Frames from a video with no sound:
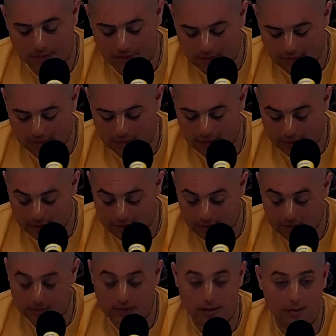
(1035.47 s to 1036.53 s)
me, a girl lady,
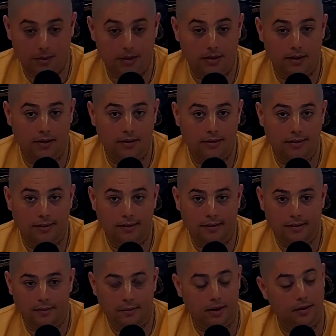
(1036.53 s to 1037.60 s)
she was telling me that
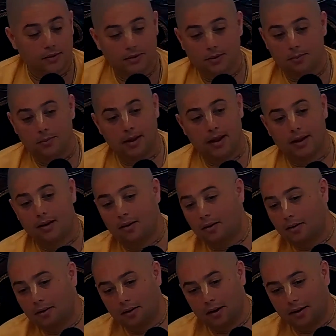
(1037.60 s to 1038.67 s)
whatever. Some man,
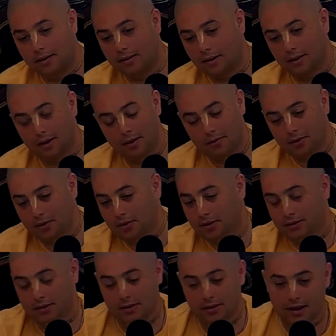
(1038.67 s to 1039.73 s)
oh, I, I love you,
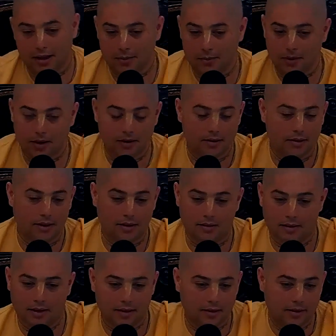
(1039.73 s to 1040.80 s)
and this and that, and and
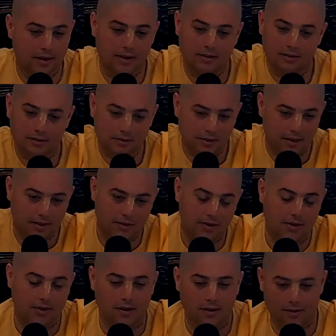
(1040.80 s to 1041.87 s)
then yeah, the guy just like
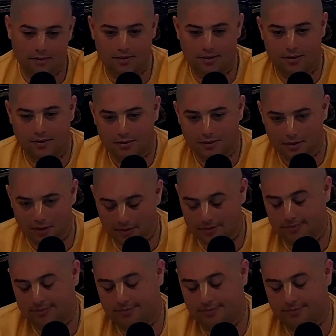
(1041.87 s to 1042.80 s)
took off, you know. So,